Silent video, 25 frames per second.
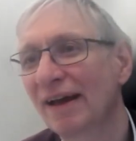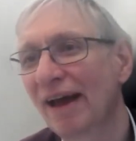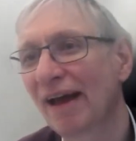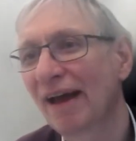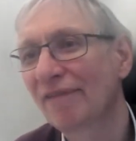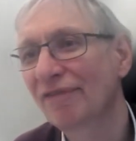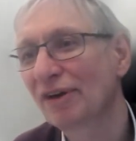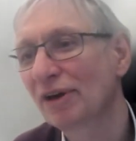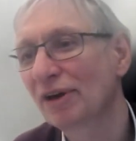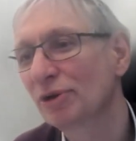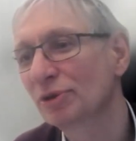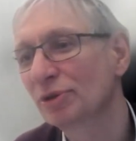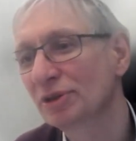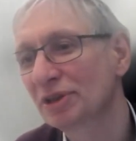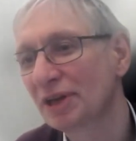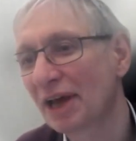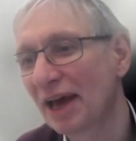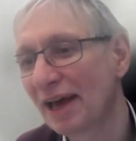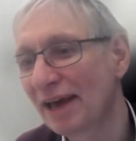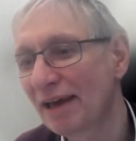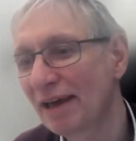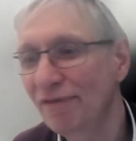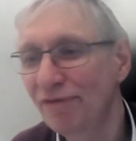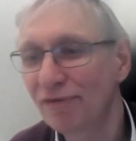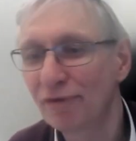Have a good
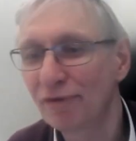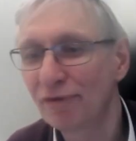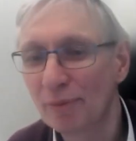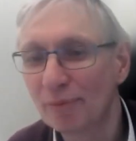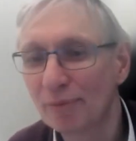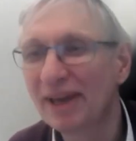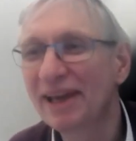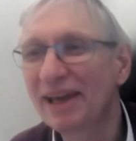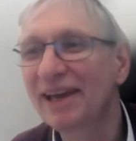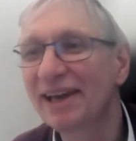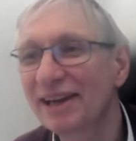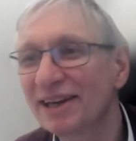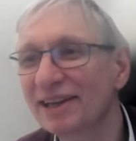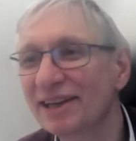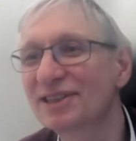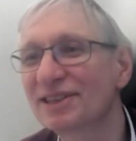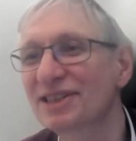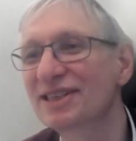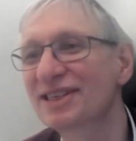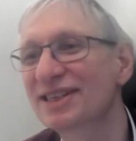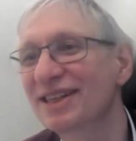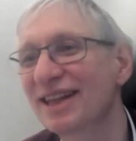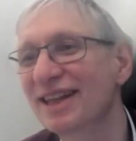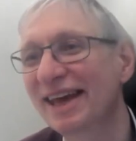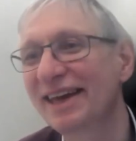day. For me,
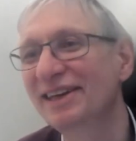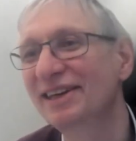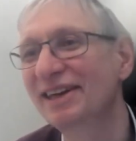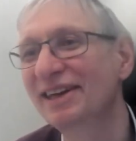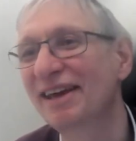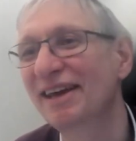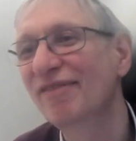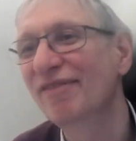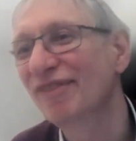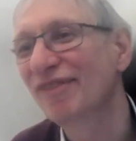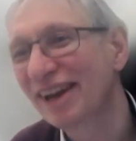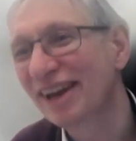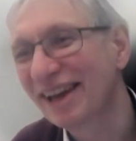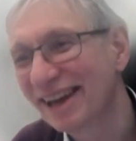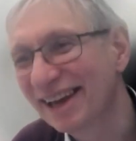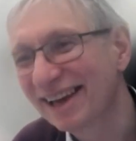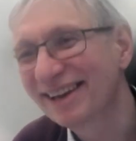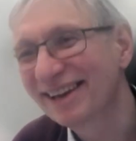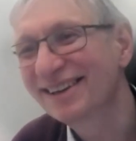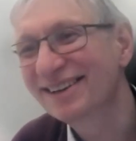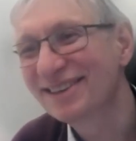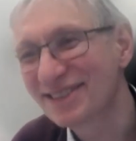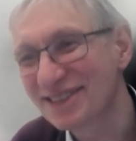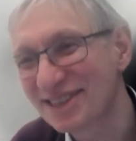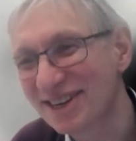it's late
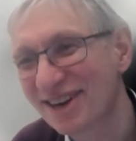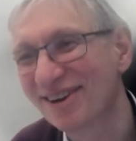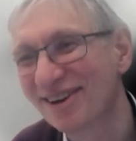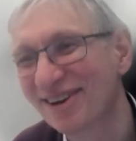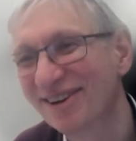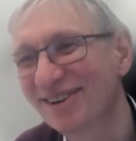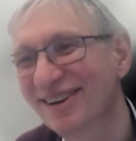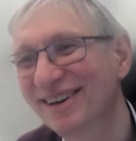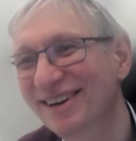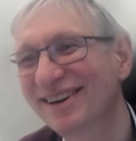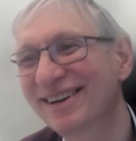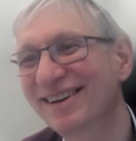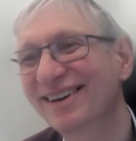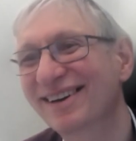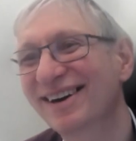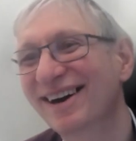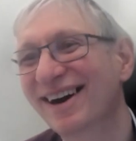evening, so